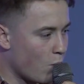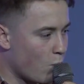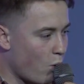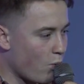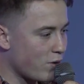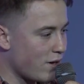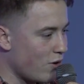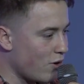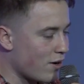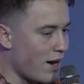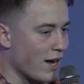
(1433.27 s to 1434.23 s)
What would it
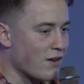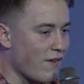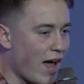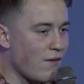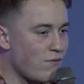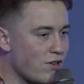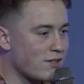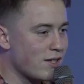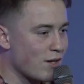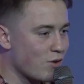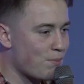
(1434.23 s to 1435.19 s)
look like if every
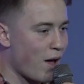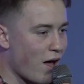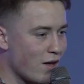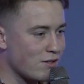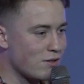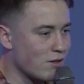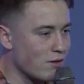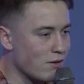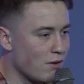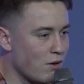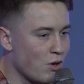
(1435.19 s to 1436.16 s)
single person